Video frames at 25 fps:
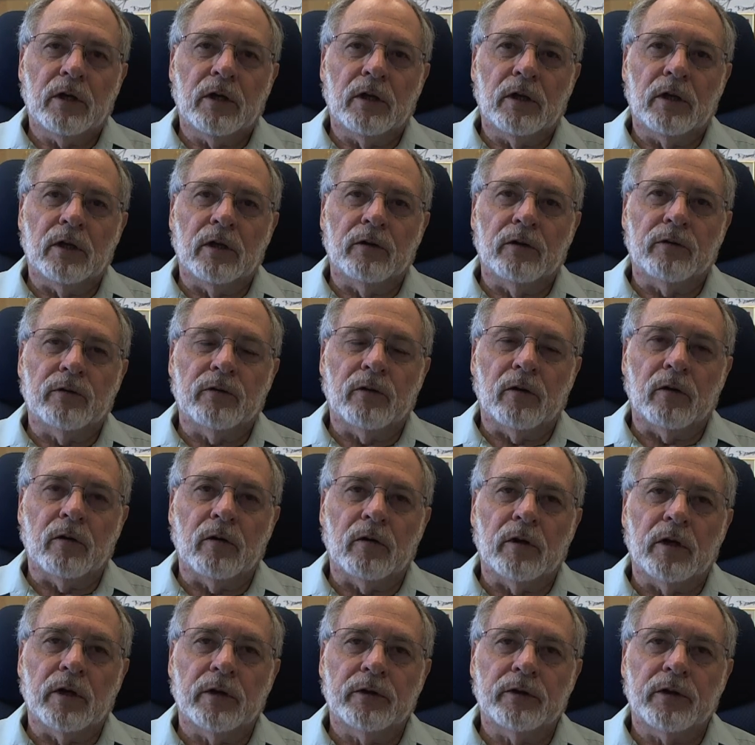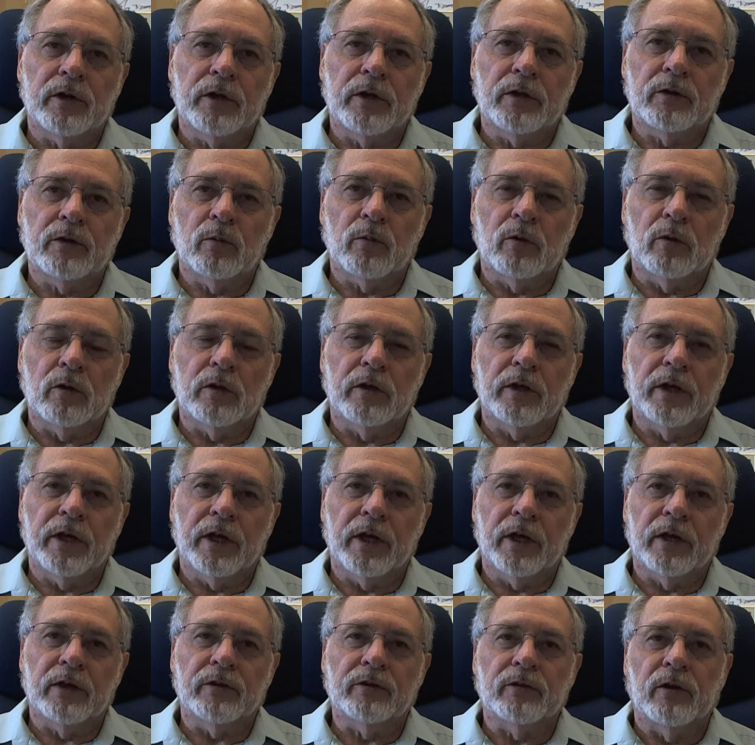and so each one
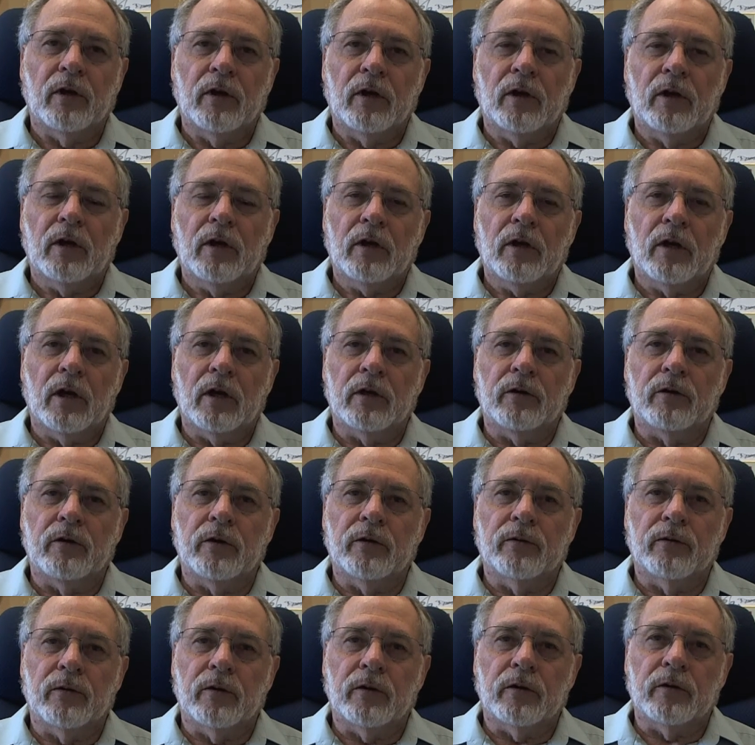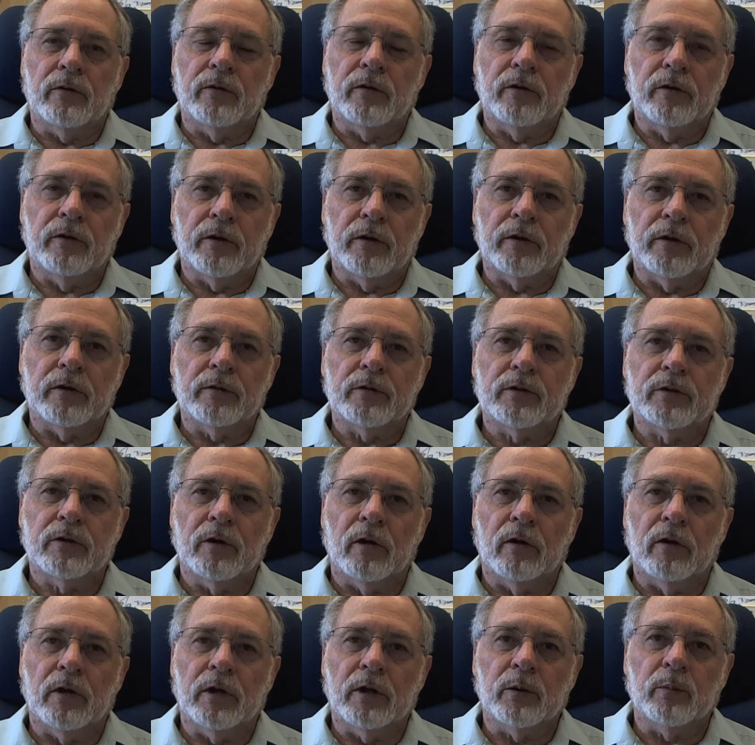has a different
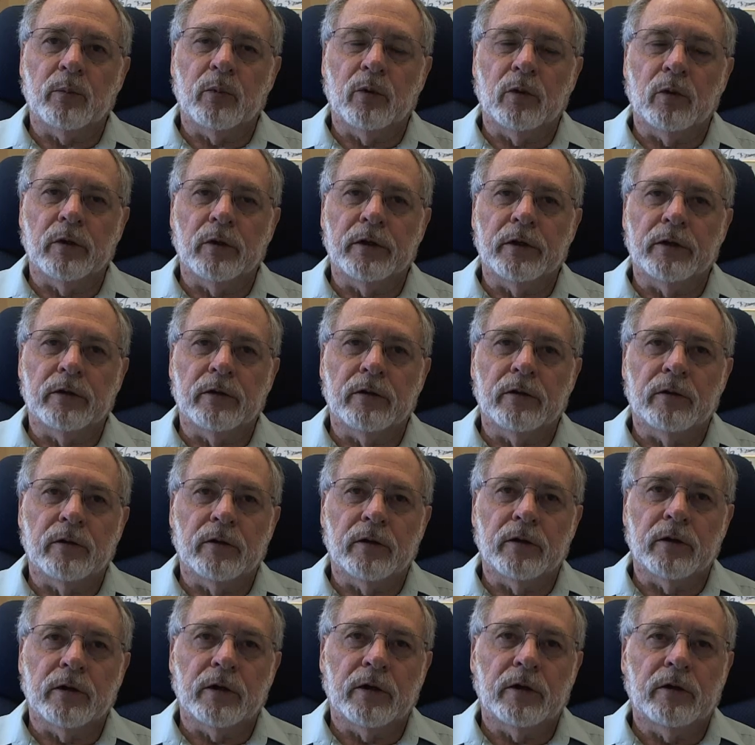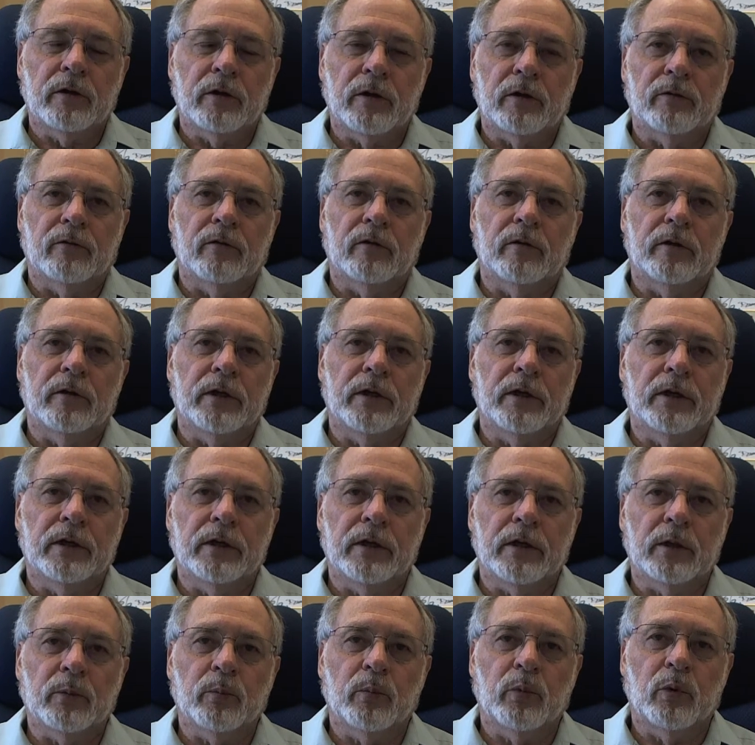starting point and a different
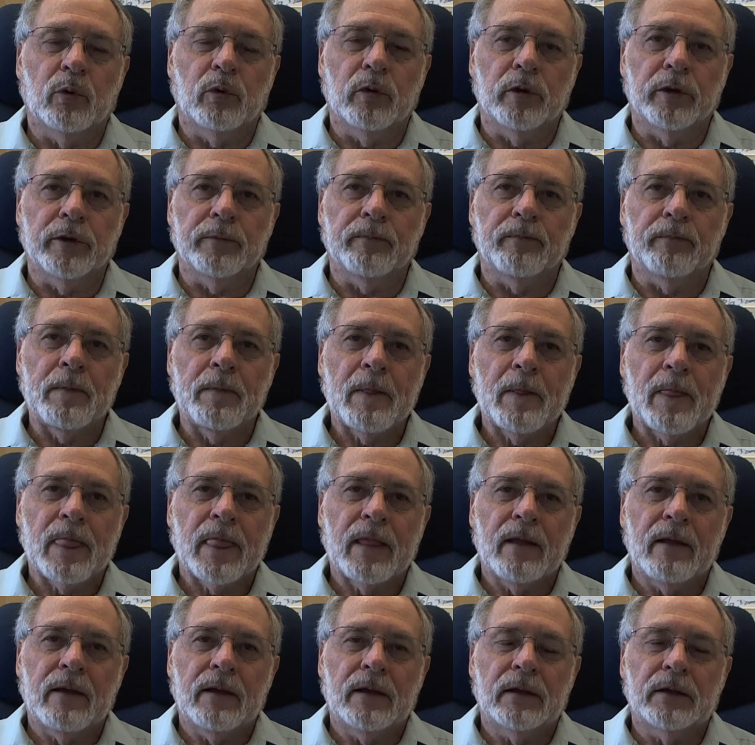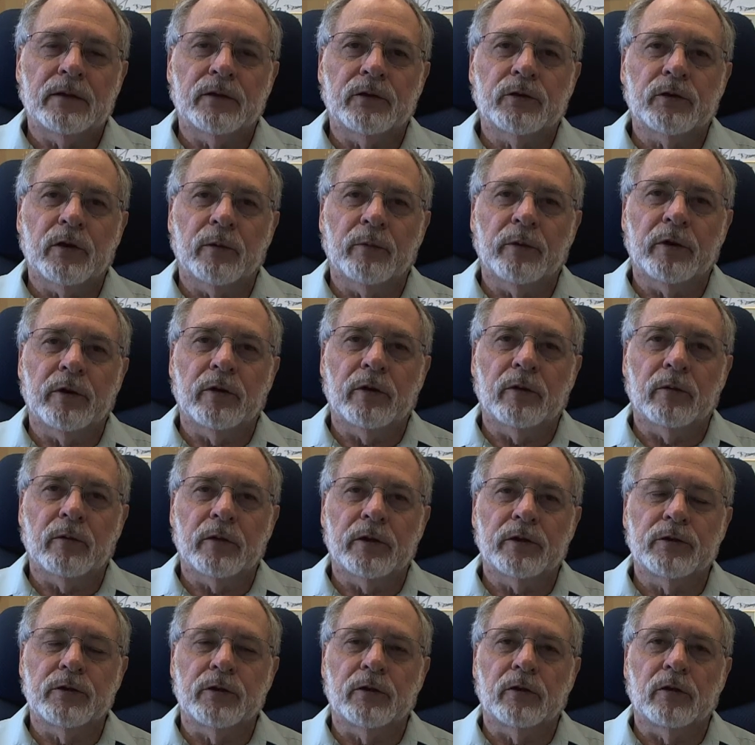ending point. And some of the
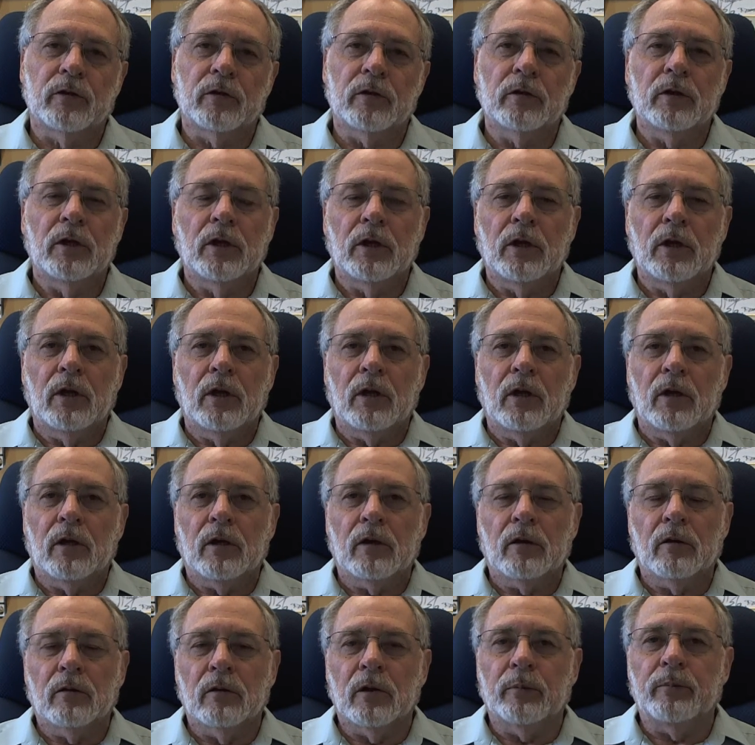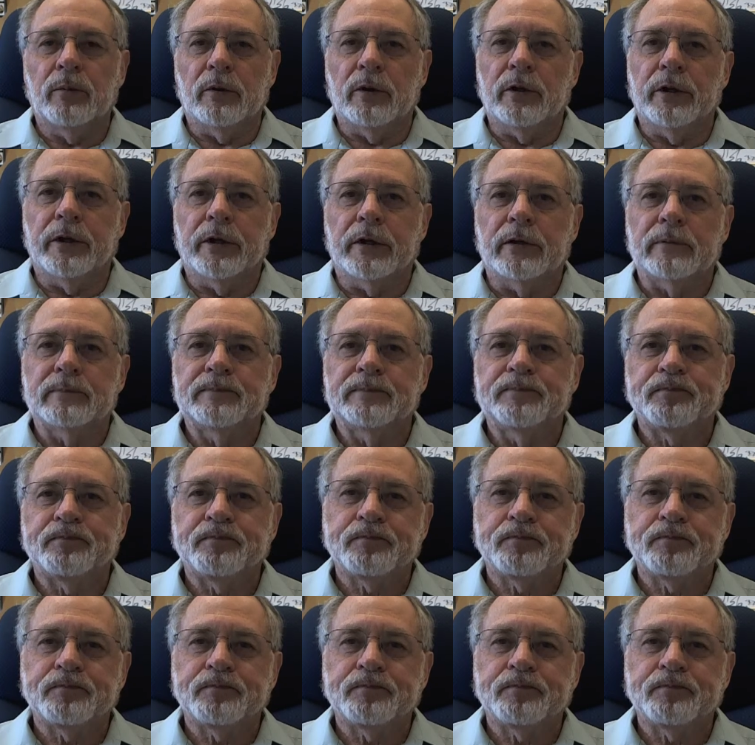original crippling